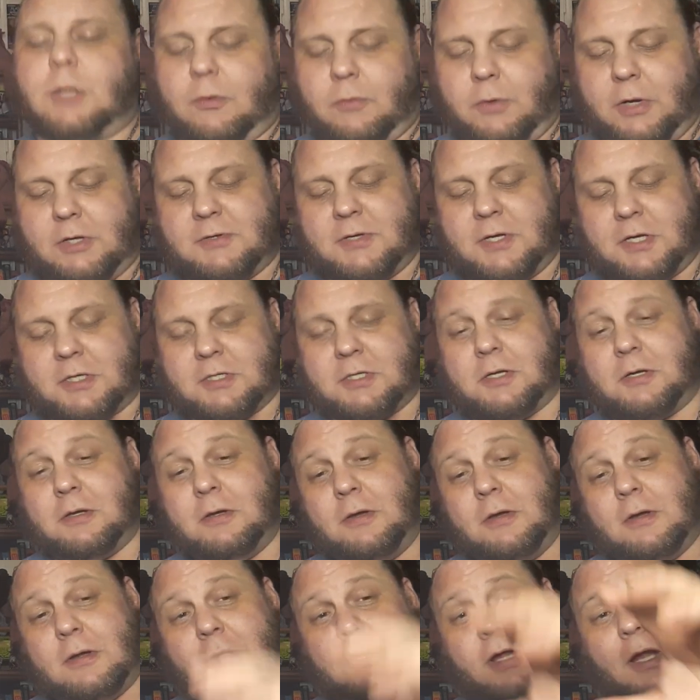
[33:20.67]
Refix it.
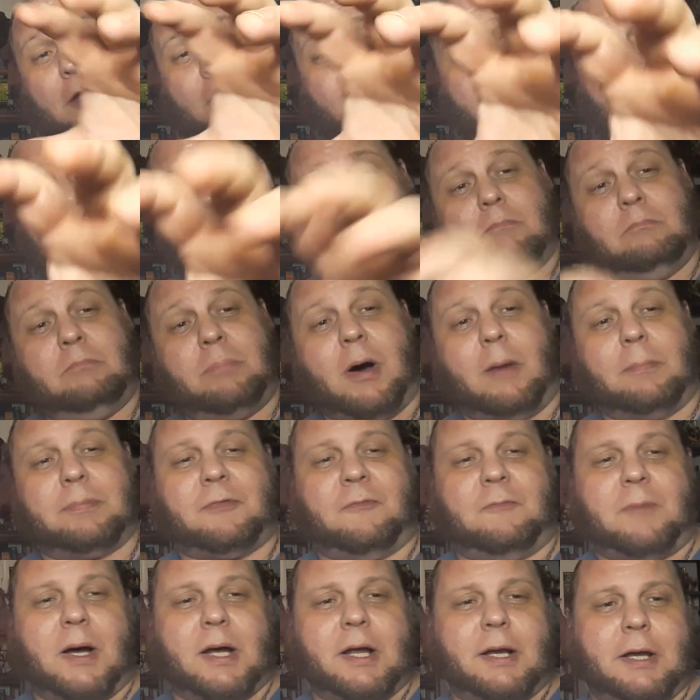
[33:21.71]
I do it. Bump the
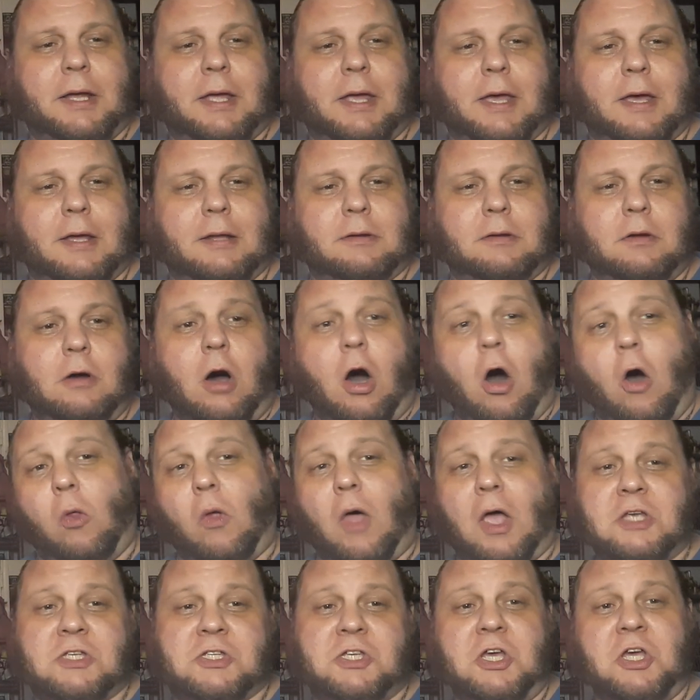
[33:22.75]
fucking again. All
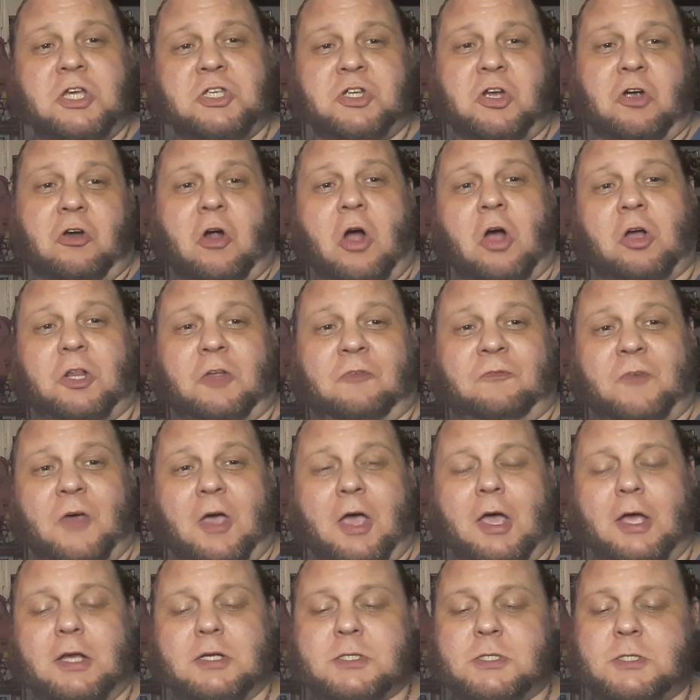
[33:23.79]
I see is your ugly
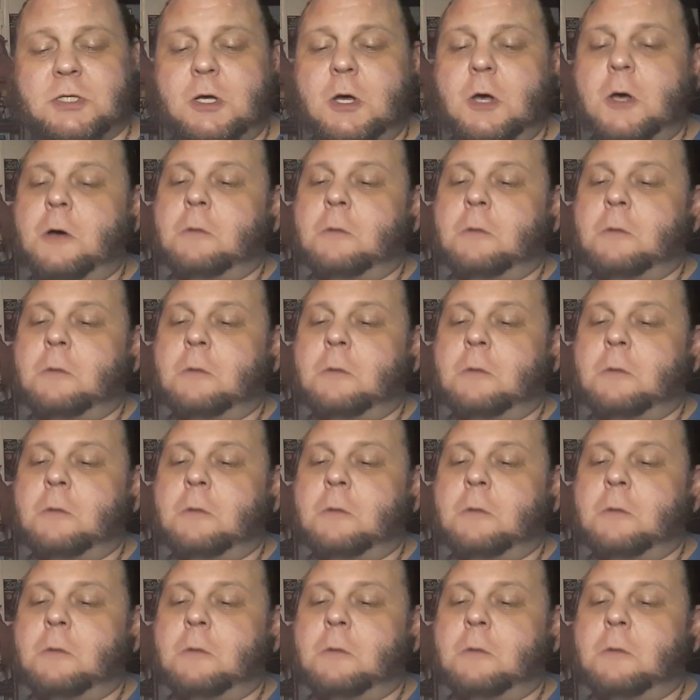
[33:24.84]
face.